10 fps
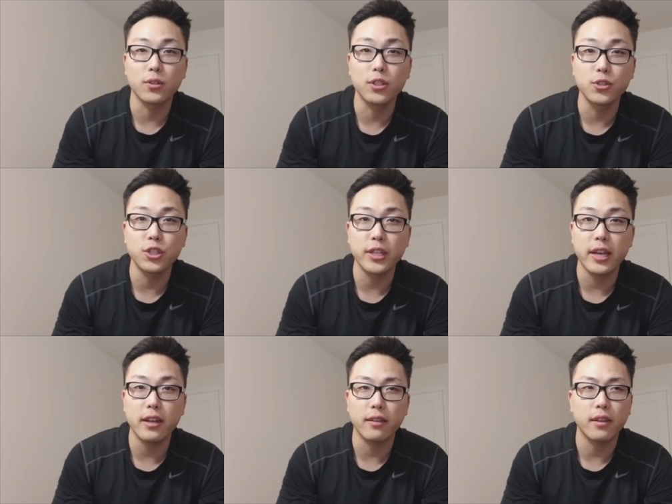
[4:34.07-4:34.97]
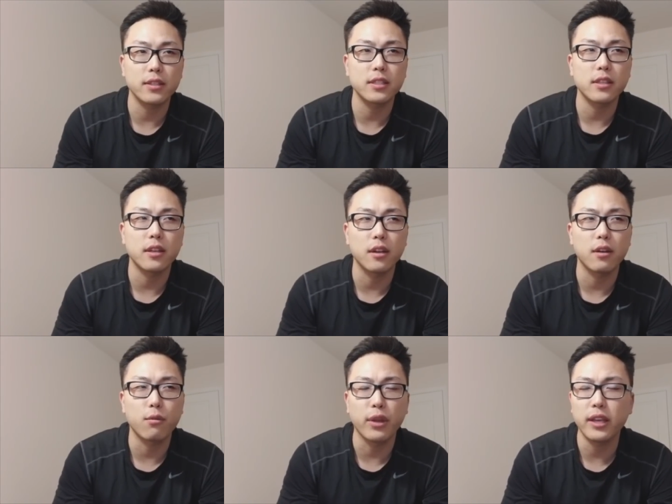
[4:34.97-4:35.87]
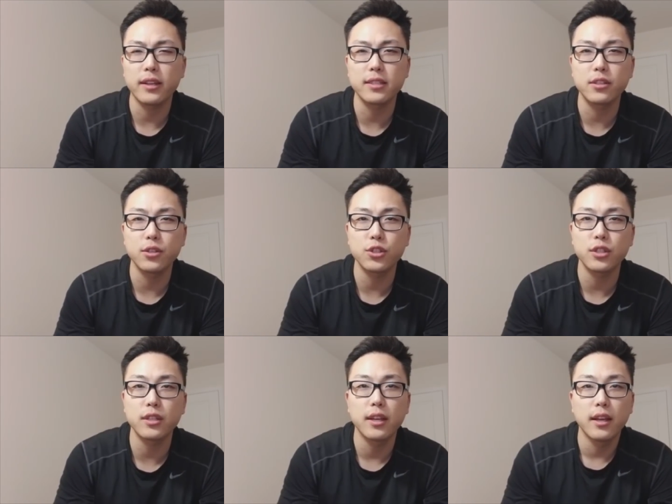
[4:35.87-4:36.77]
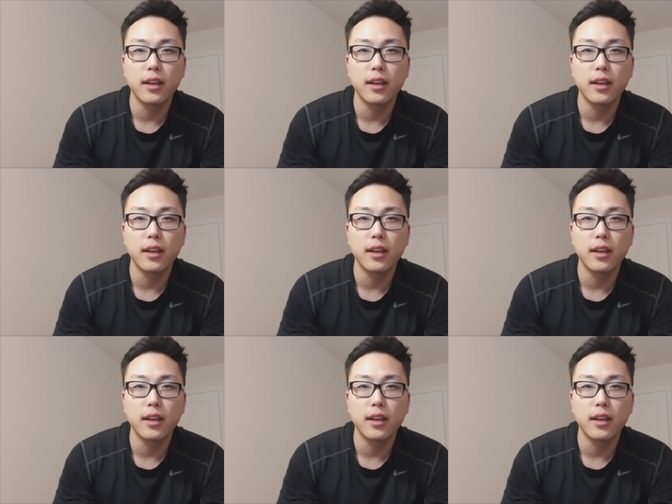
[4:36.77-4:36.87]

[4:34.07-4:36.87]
Suji's at. I think it's a Rican institution.